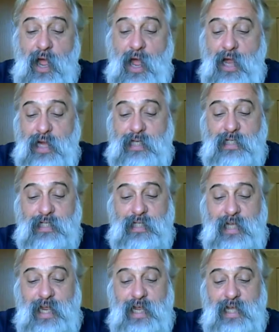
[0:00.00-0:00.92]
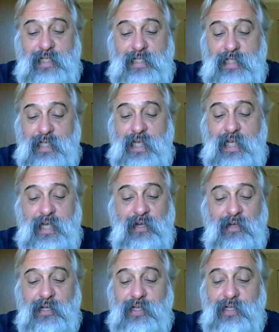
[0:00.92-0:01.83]
I just can't see
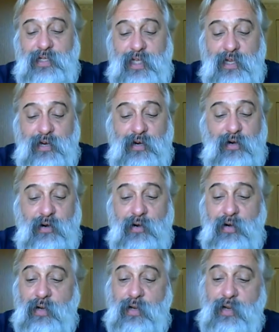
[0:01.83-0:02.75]
hunting deer